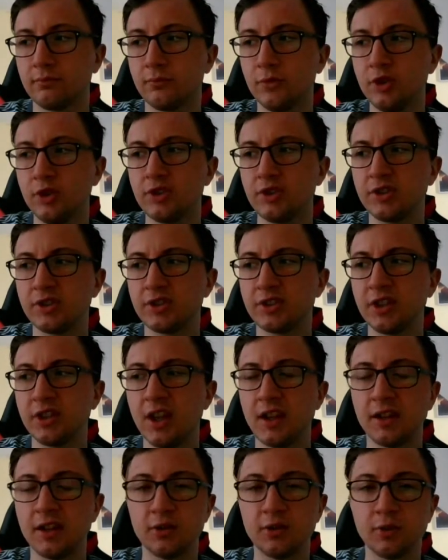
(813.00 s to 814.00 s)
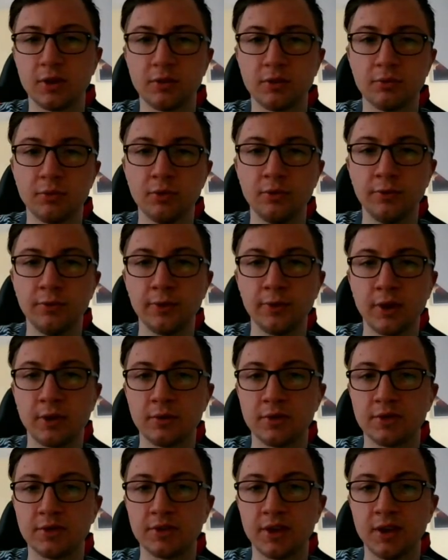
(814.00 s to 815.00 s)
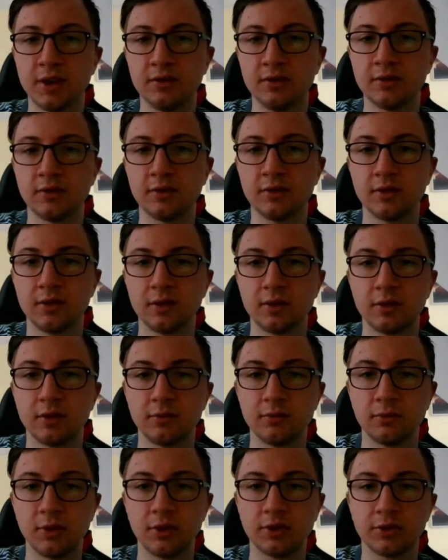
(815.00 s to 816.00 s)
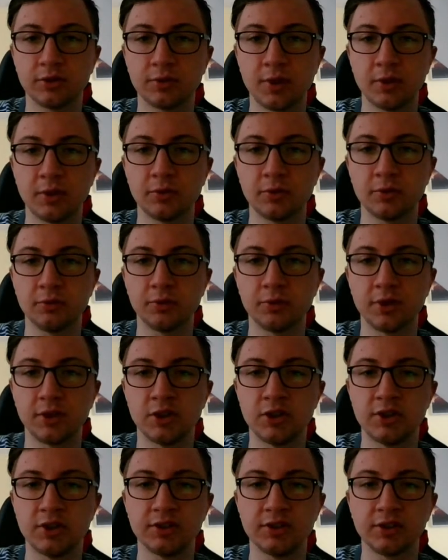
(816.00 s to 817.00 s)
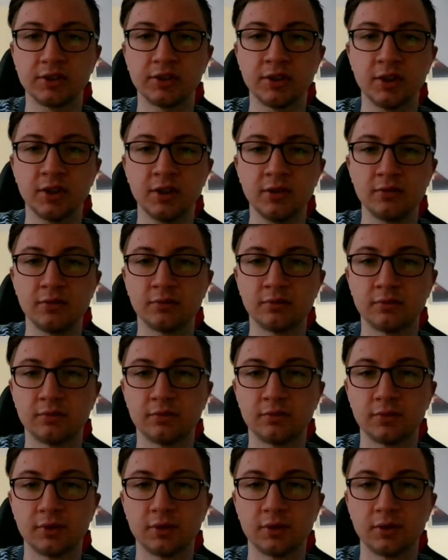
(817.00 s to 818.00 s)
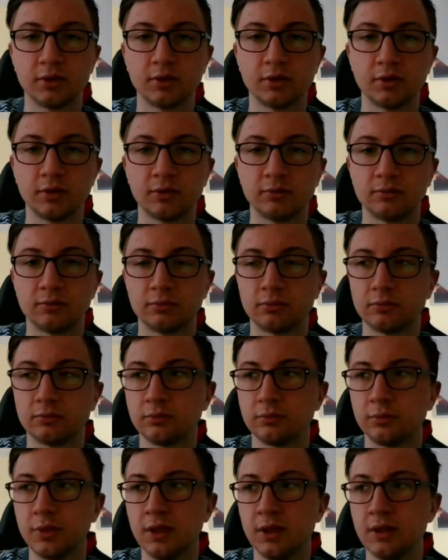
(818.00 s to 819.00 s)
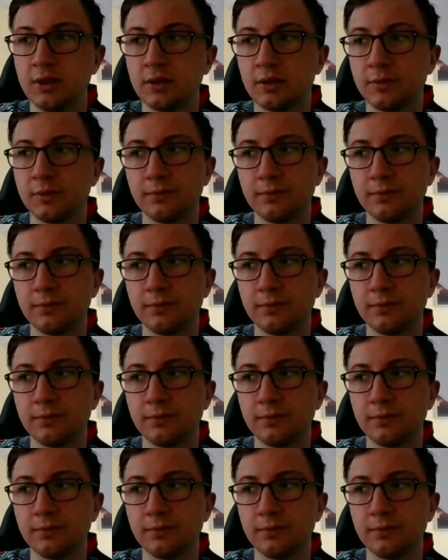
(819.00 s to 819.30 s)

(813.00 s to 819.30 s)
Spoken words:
which is a slightly weird move, I would say, because why would you play g6 here? But